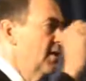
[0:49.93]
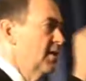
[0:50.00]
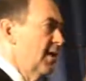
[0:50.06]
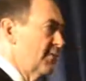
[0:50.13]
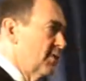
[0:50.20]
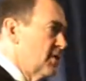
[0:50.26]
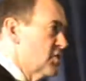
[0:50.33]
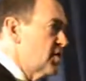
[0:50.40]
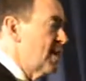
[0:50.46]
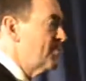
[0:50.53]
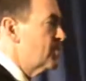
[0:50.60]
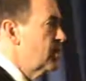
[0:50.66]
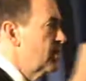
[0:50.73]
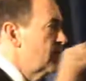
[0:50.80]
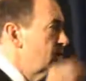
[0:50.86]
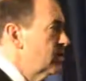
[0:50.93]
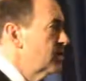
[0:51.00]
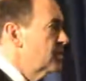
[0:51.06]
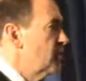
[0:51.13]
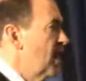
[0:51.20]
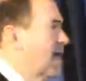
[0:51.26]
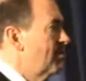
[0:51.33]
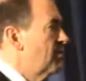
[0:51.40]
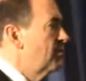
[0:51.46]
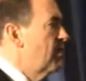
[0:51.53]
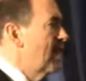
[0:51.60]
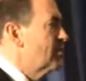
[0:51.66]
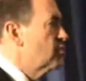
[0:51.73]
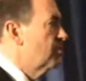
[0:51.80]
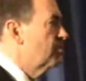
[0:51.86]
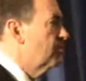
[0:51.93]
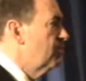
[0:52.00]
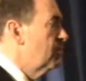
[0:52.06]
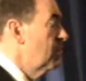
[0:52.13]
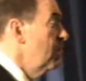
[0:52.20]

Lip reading: of conception until the time of natural